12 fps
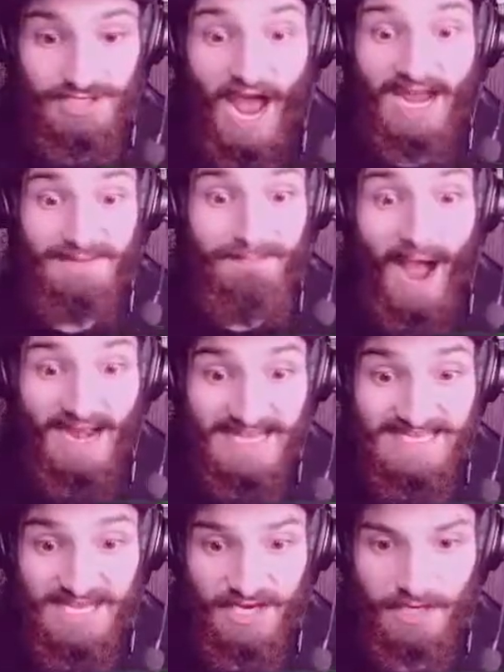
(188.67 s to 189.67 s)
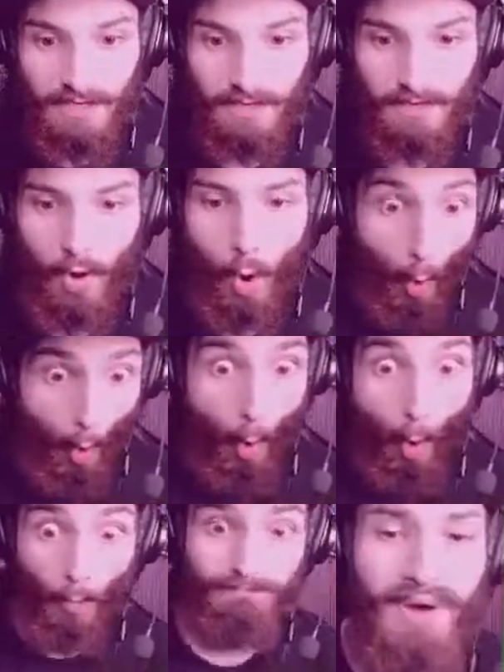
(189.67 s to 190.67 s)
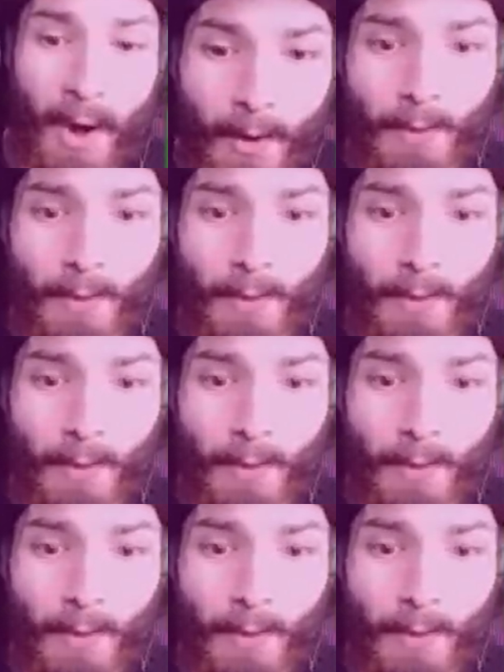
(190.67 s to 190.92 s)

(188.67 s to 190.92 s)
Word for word: Shoddy Potty's here. Oh,